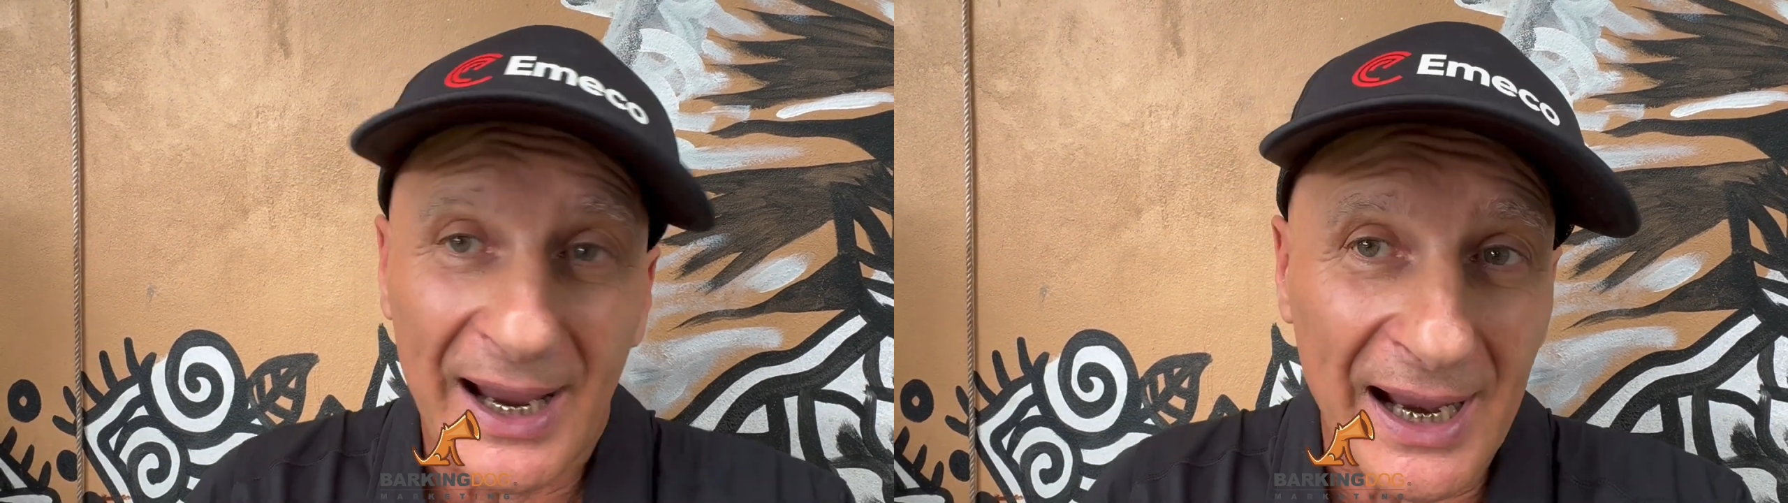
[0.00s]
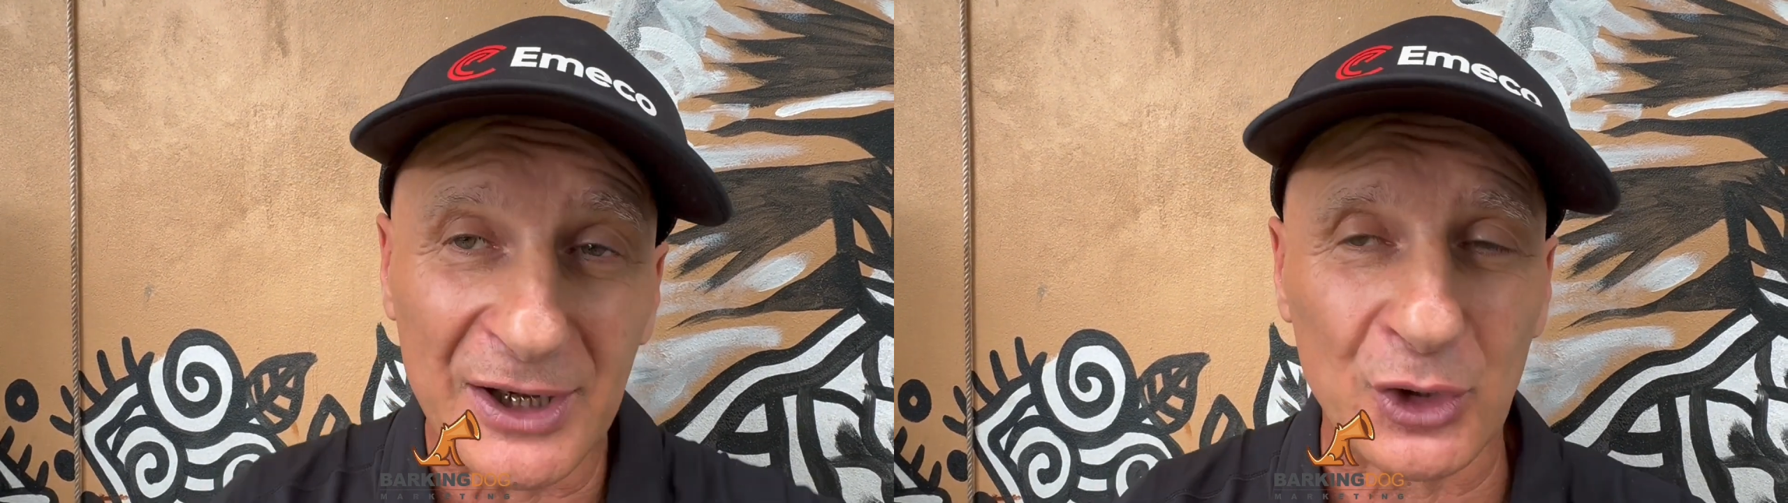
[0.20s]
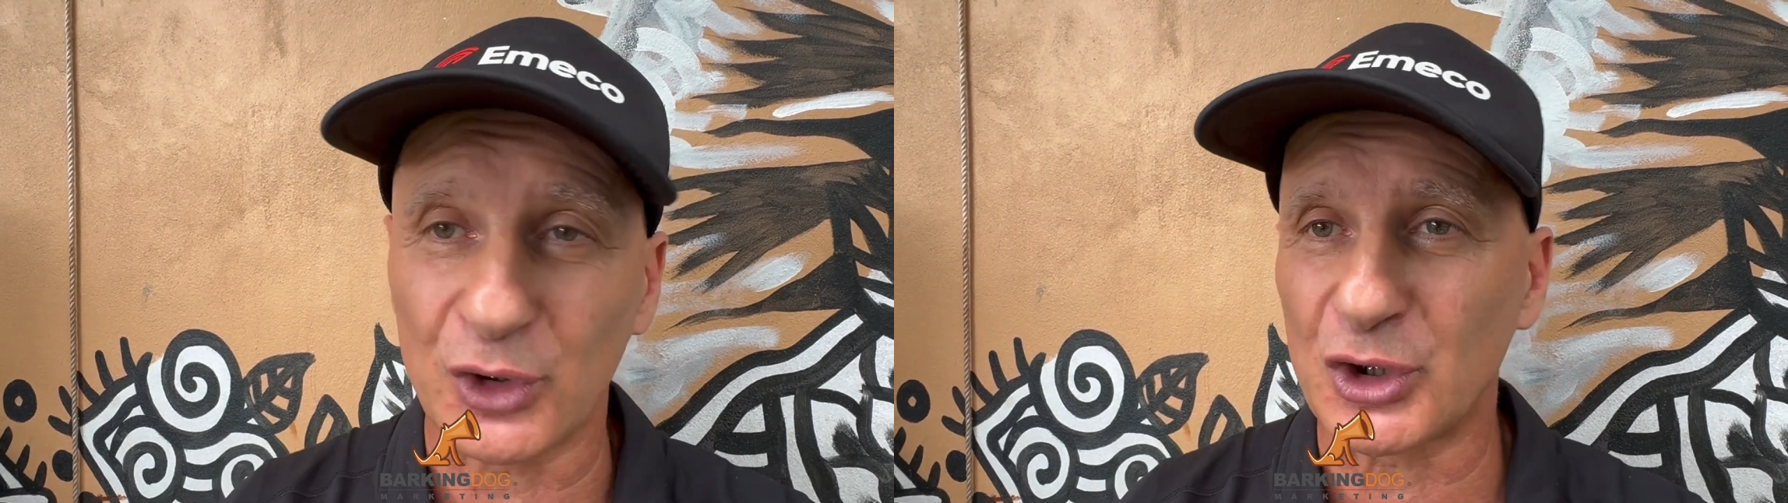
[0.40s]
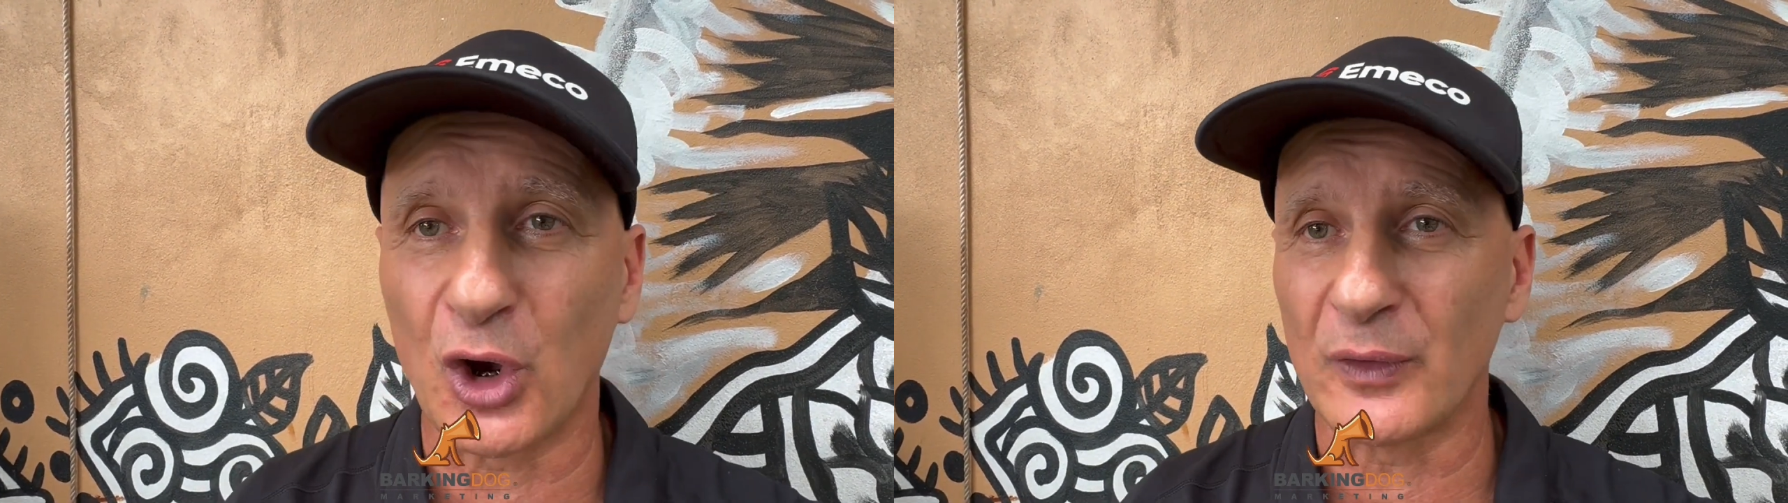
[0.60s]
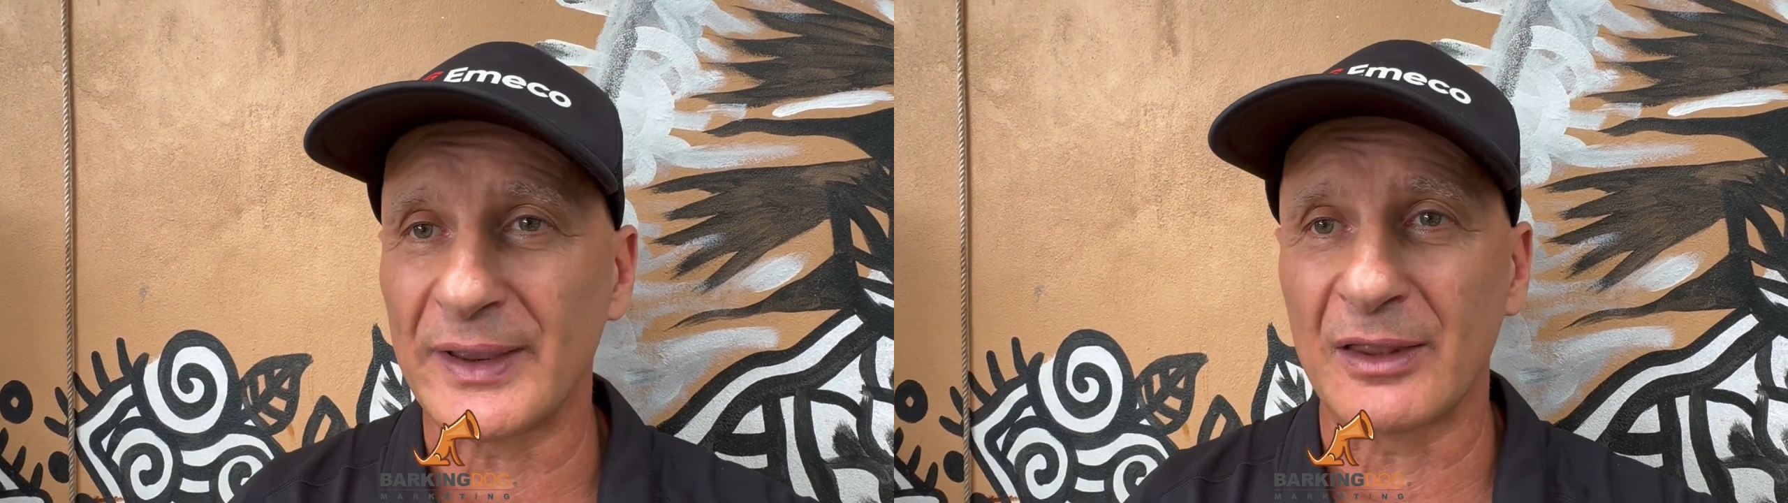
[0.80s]
and it could have
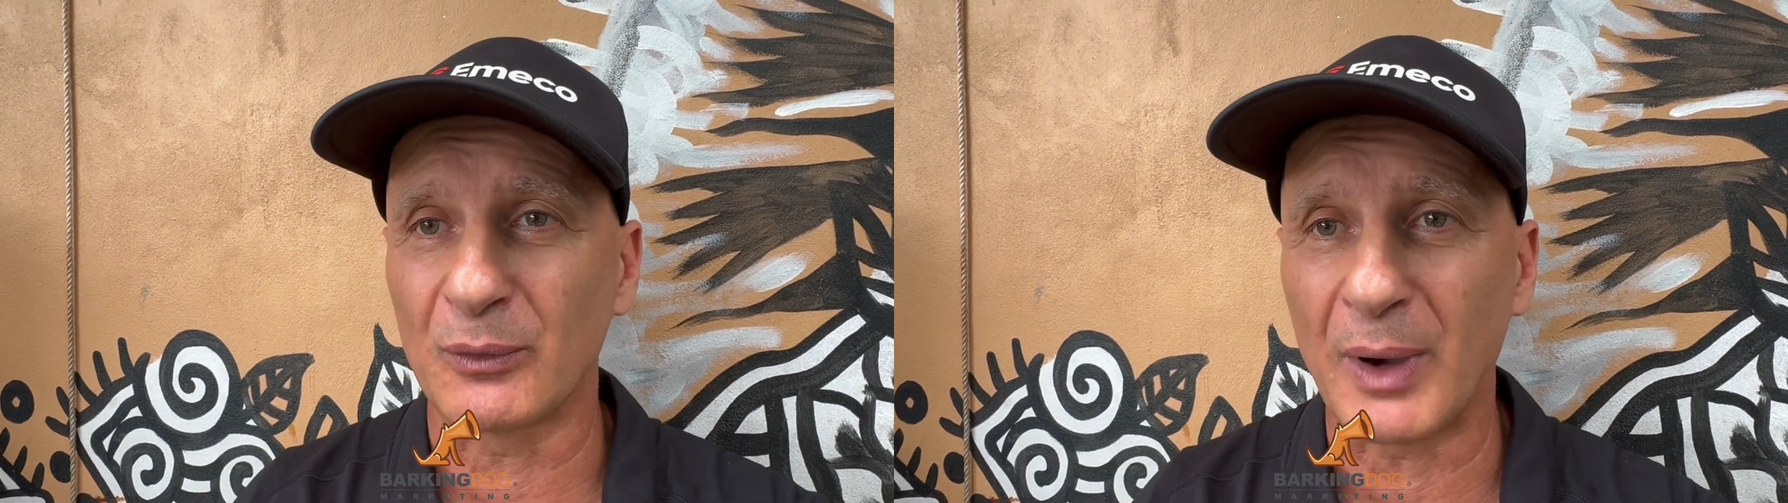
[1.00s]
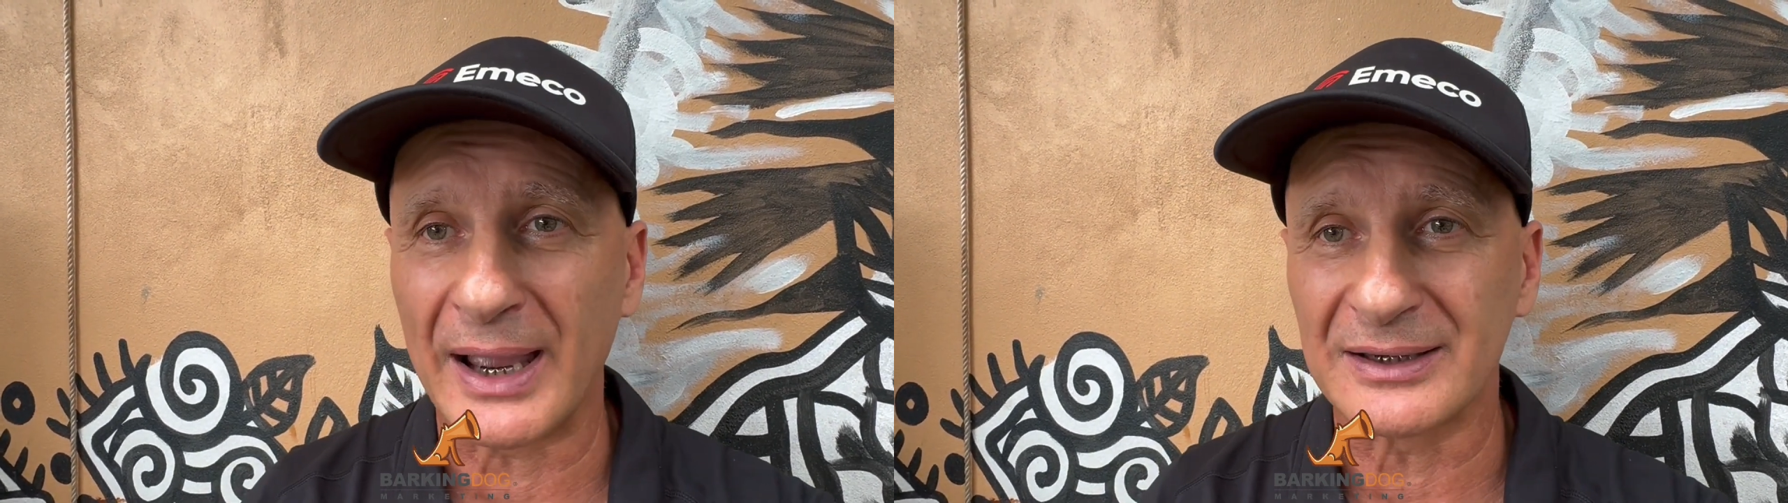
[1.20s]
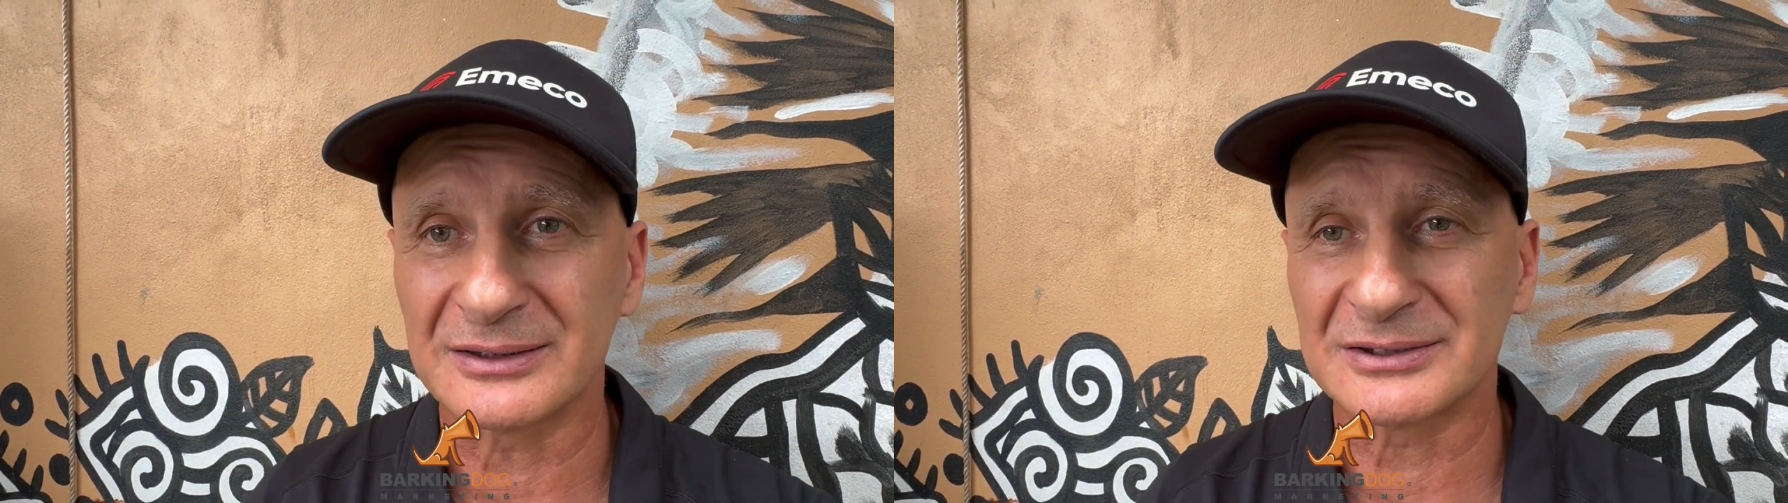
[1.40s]
gone the other way.